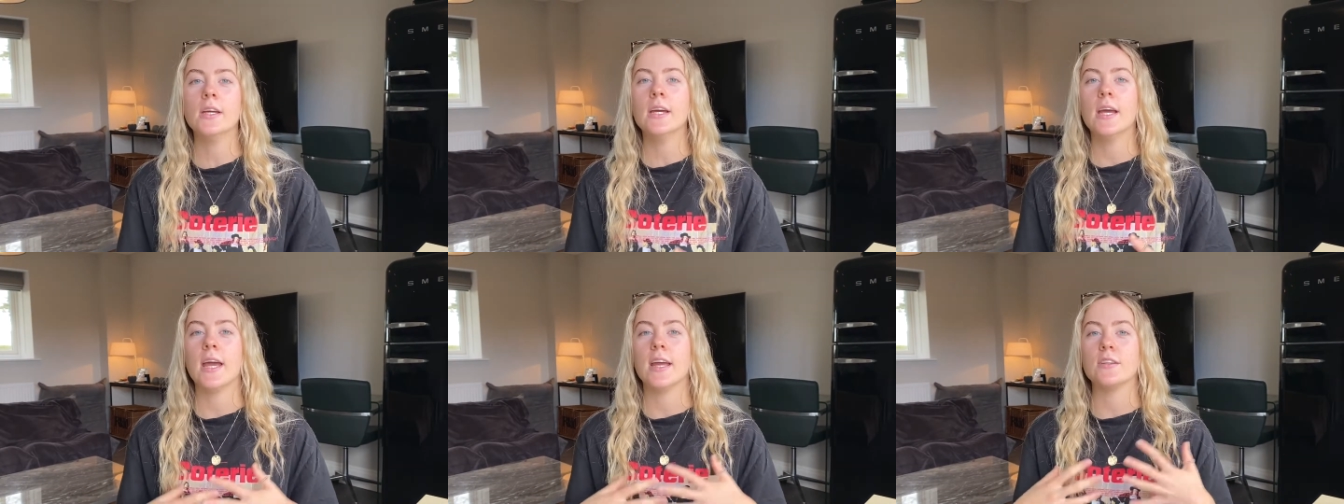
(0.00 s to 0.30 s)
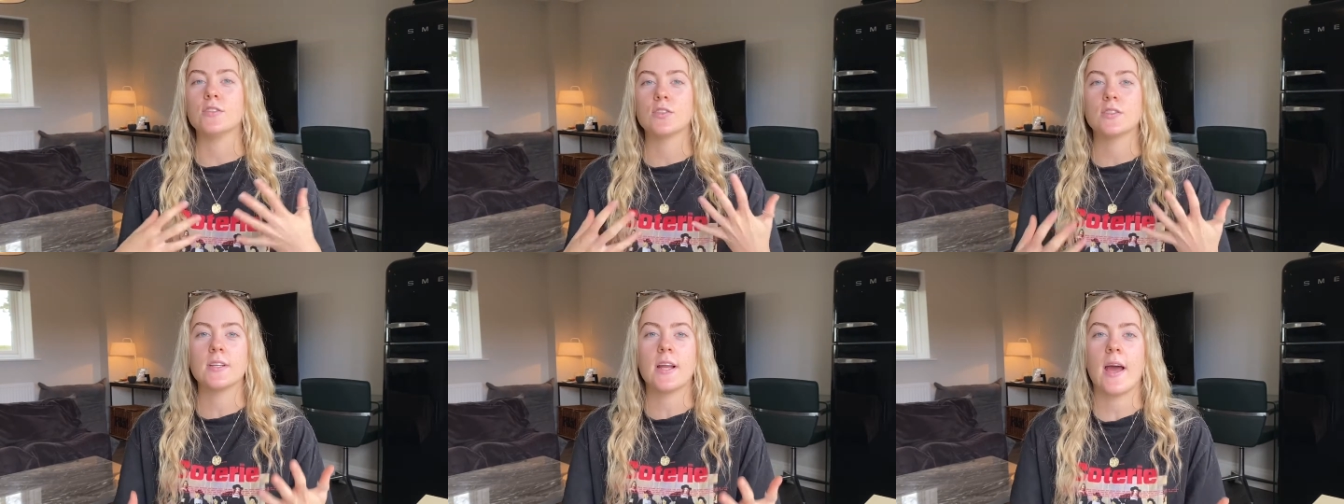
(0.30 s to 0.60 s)

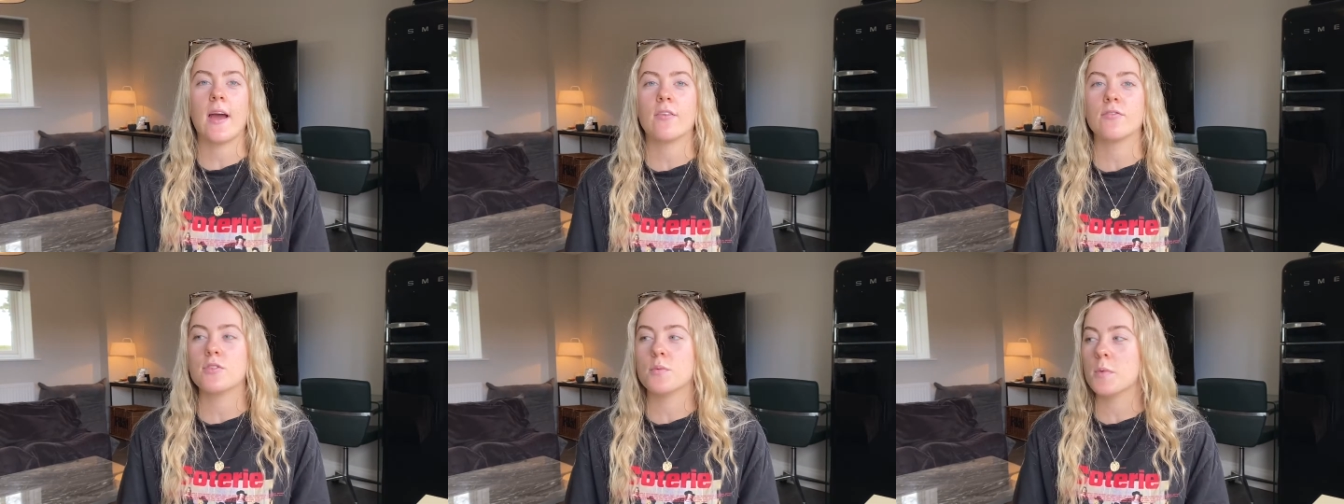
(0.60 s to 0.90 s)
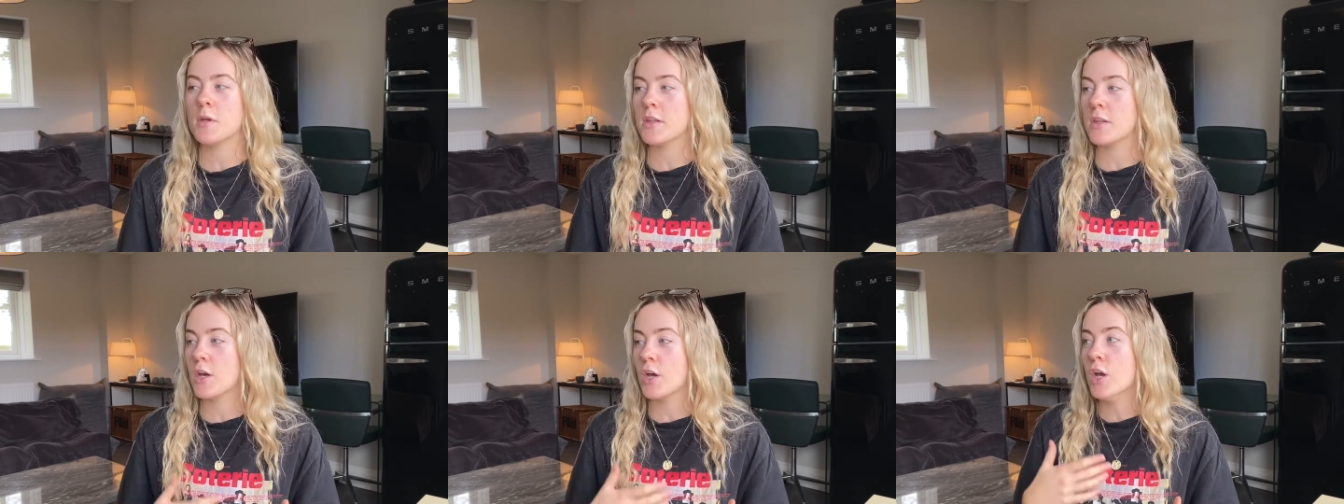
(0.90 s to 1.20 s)
it doesn't have to
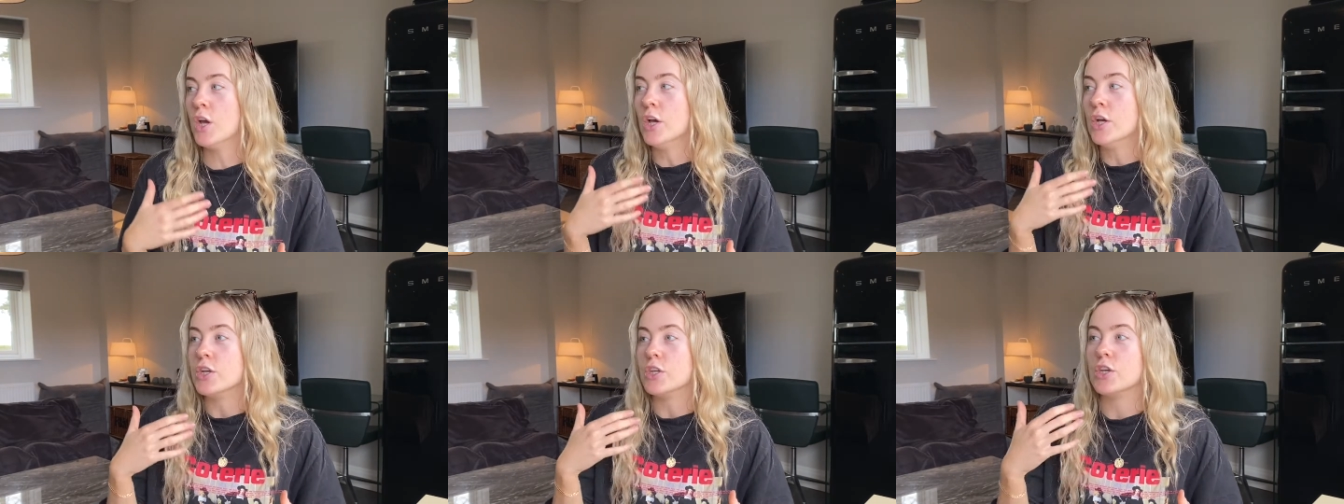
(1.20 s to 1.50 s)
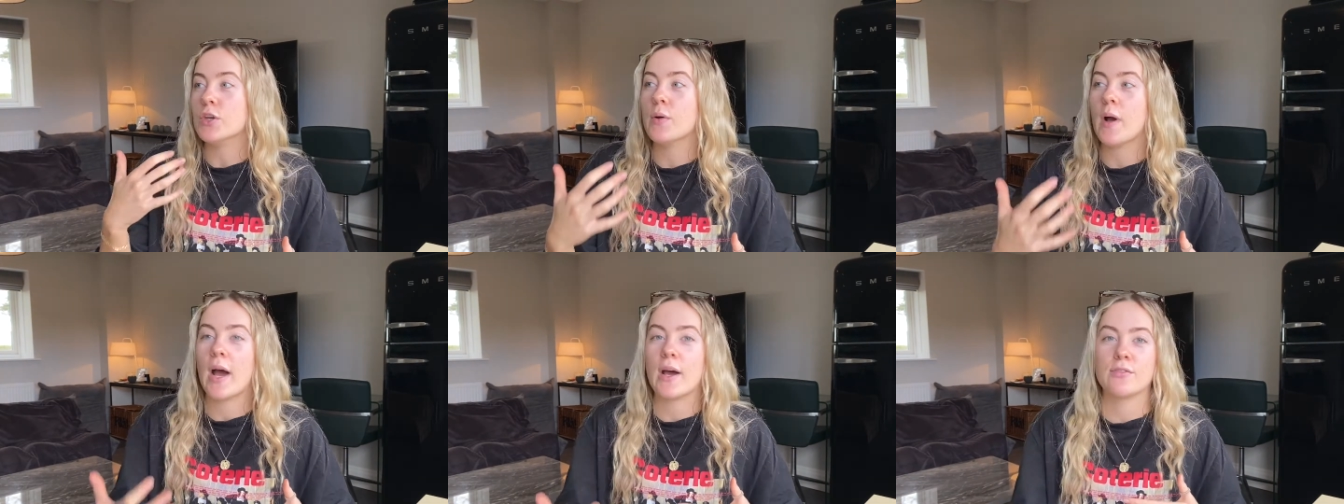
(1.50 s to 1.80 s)
be that
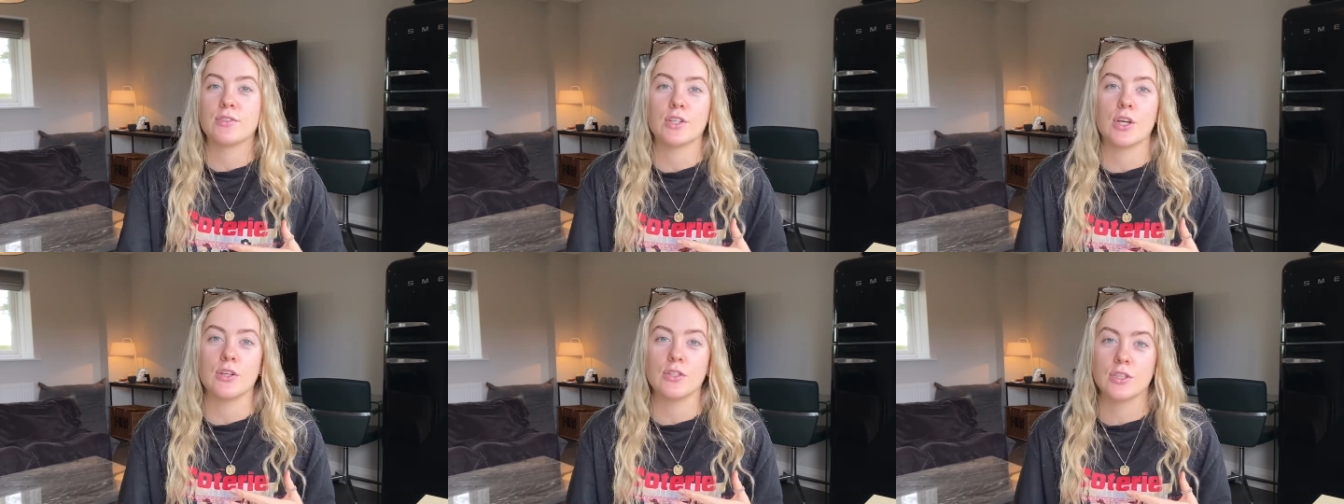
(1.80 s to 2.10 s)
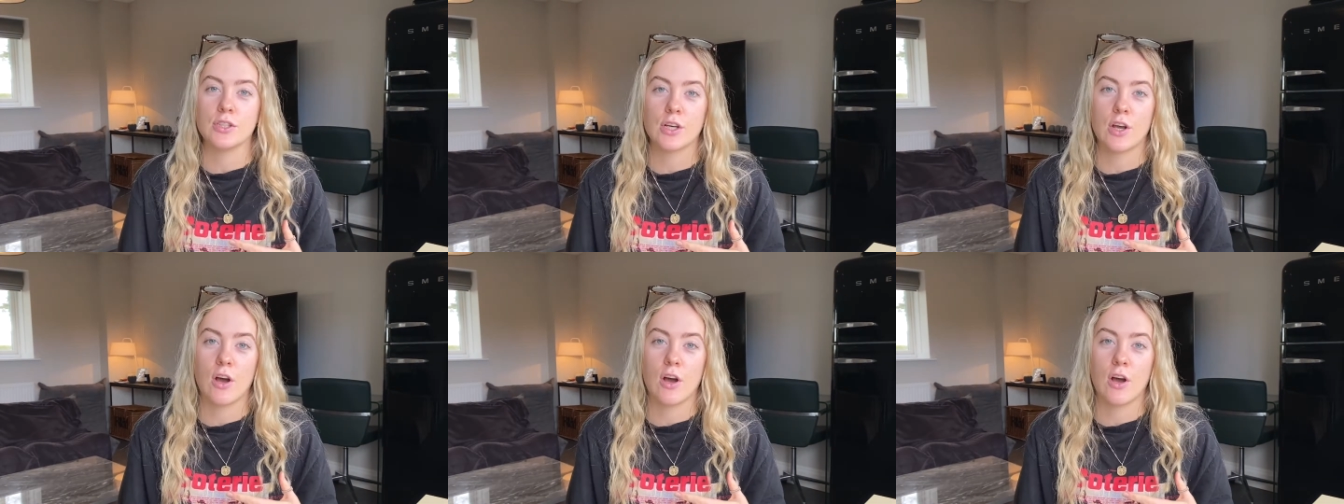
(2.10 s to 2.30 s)
you have to go to the